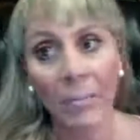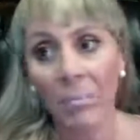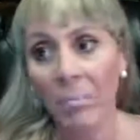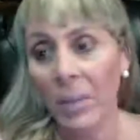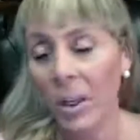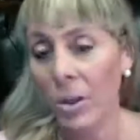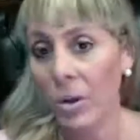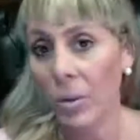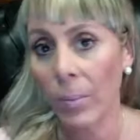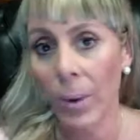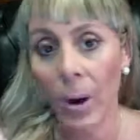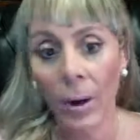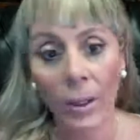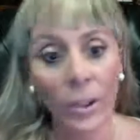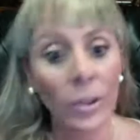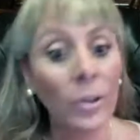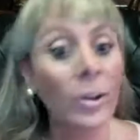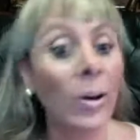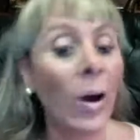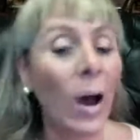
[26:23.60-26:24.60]
in your body.
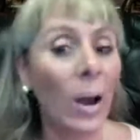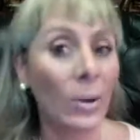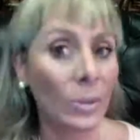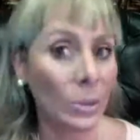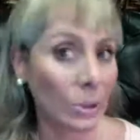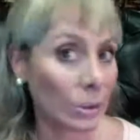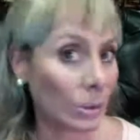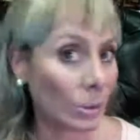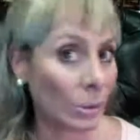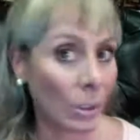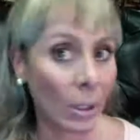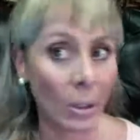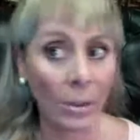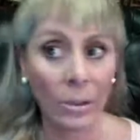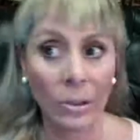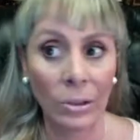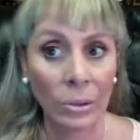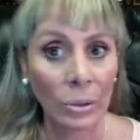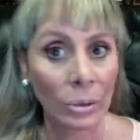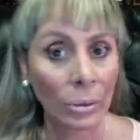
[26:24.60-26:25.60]
You know how to do
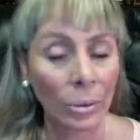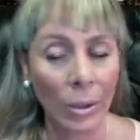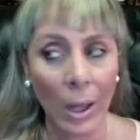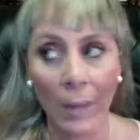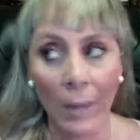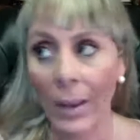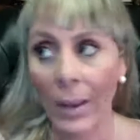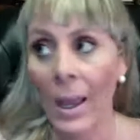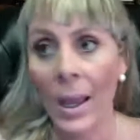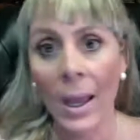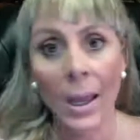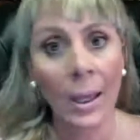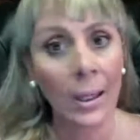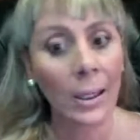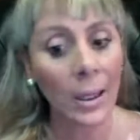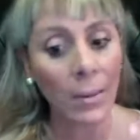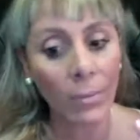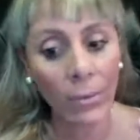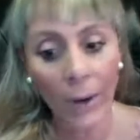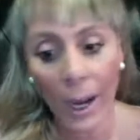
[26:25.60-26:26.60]
that.
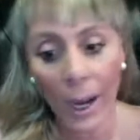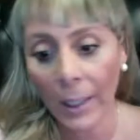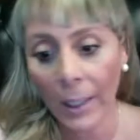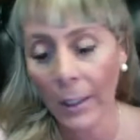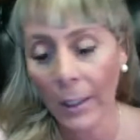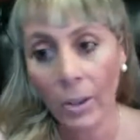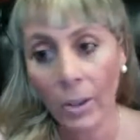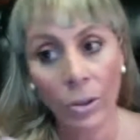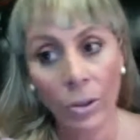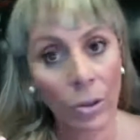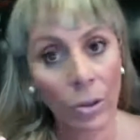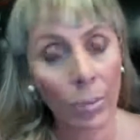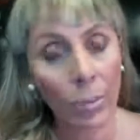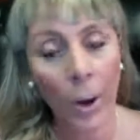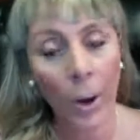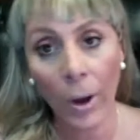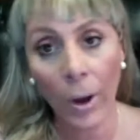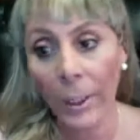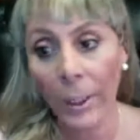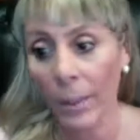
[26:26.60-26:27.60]
Give Reiki to your
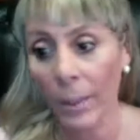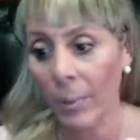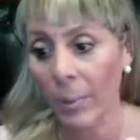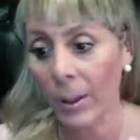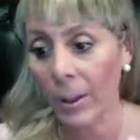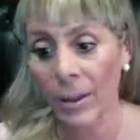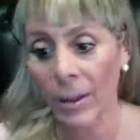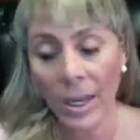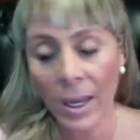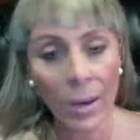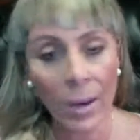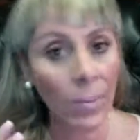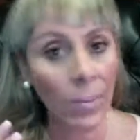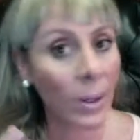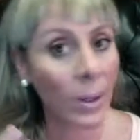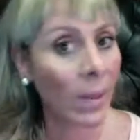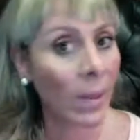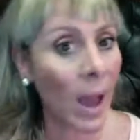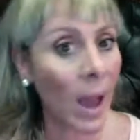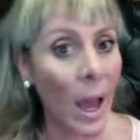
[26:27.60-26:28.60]
body. Breathe in,
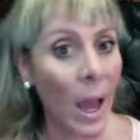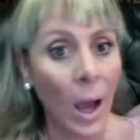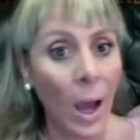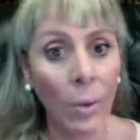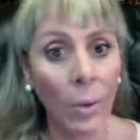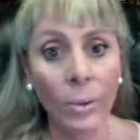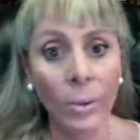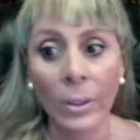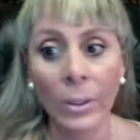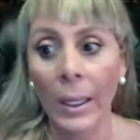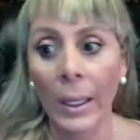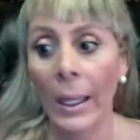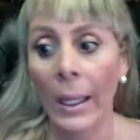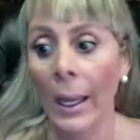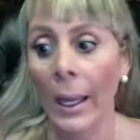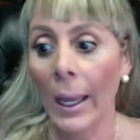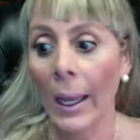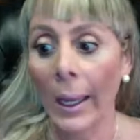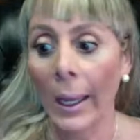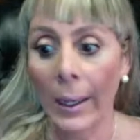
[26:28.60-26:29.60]
breathe out.
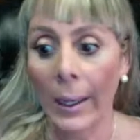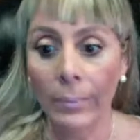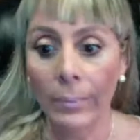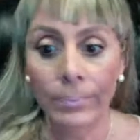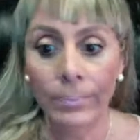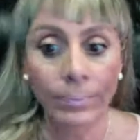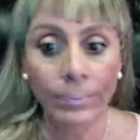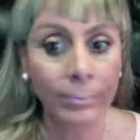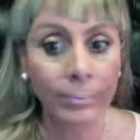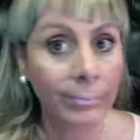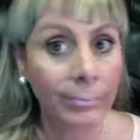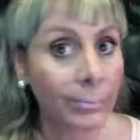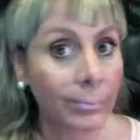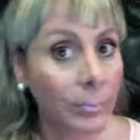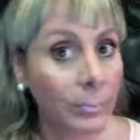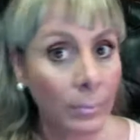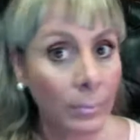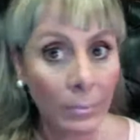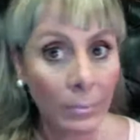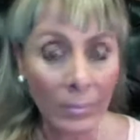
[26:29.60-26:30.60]
If
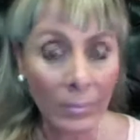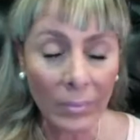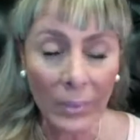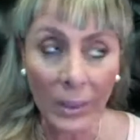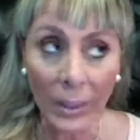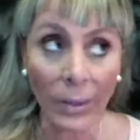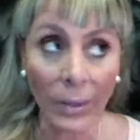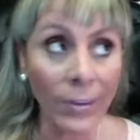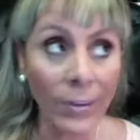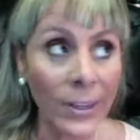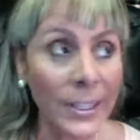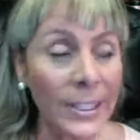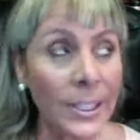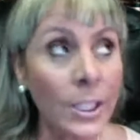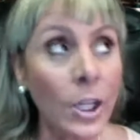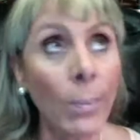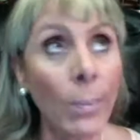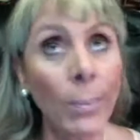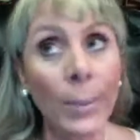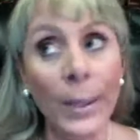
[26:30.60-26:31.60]
it's
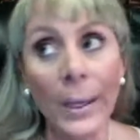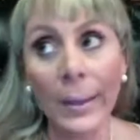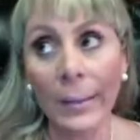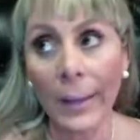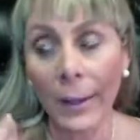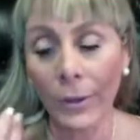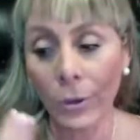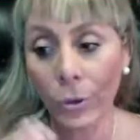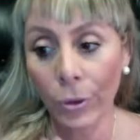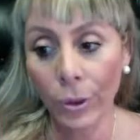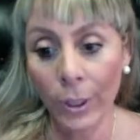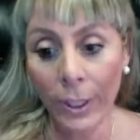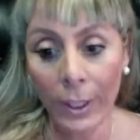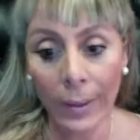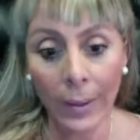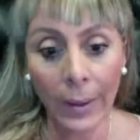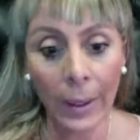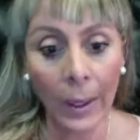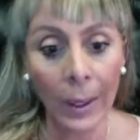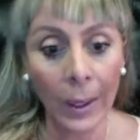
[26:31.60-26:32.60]
something that you
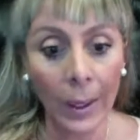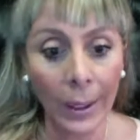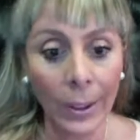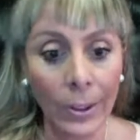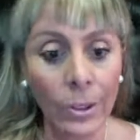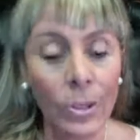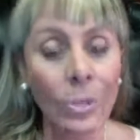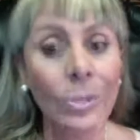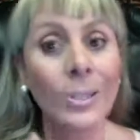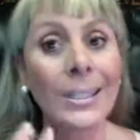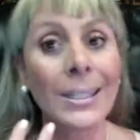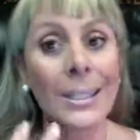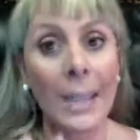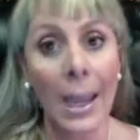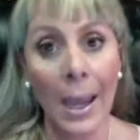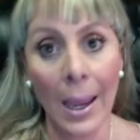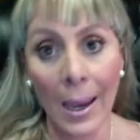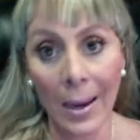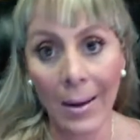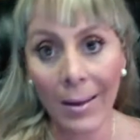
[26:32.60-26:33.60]
need to
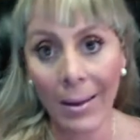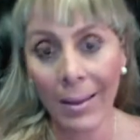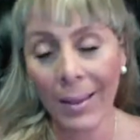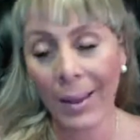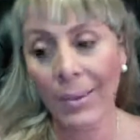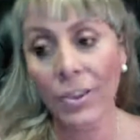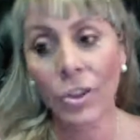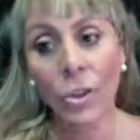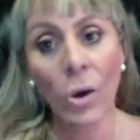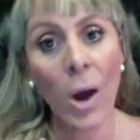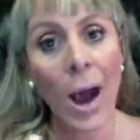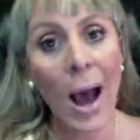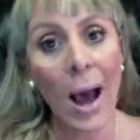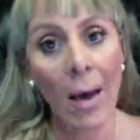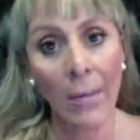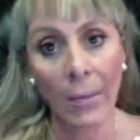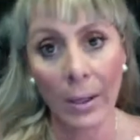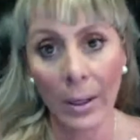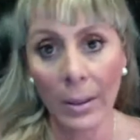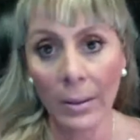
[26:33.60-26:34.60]
say that you
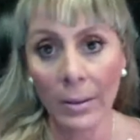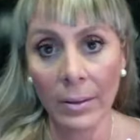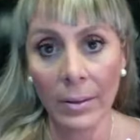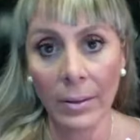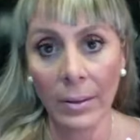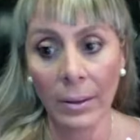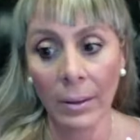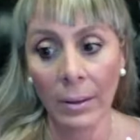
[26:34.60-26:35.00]
haven't,